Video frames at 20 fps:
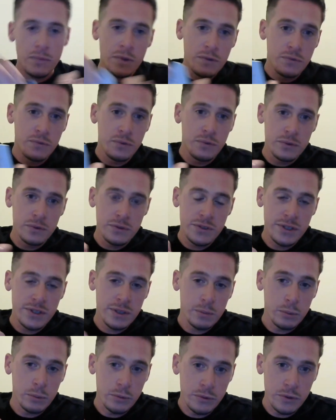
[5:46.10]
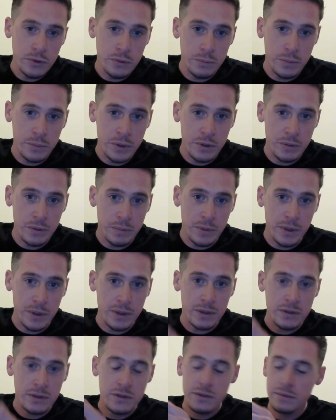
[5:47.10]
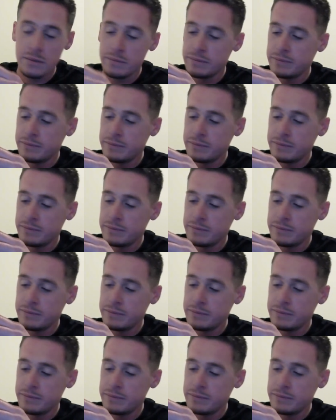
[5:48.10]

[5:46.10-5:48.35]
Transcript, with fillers: for example, your billet box.